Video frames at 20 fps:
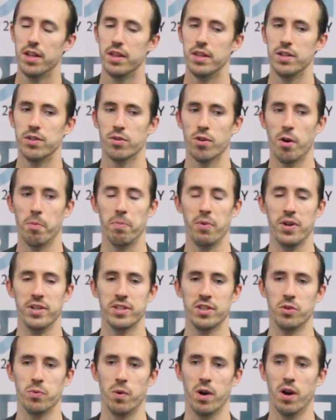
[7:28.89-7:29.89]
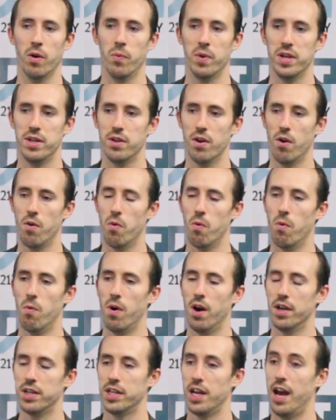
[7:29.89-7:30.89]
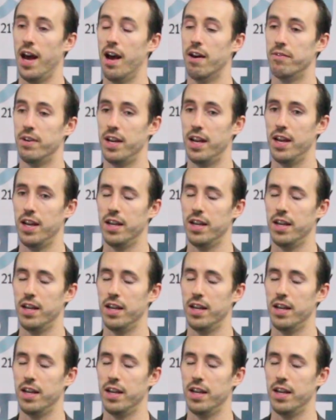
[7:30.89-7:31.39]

these are all places where we don't want to have